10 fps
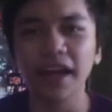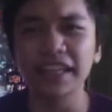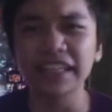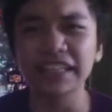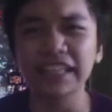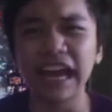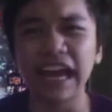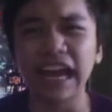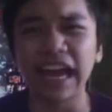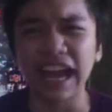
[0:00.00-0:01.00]
I need
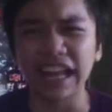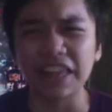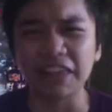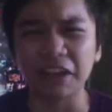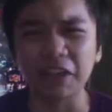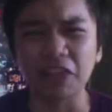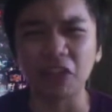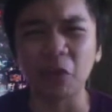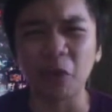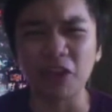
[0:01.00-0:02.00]
answers
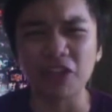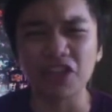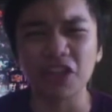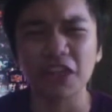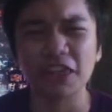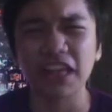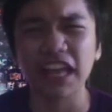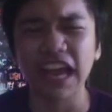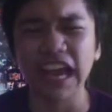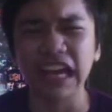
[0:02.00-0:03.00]
to questions
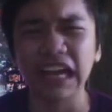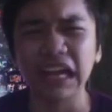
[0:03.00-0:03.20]
like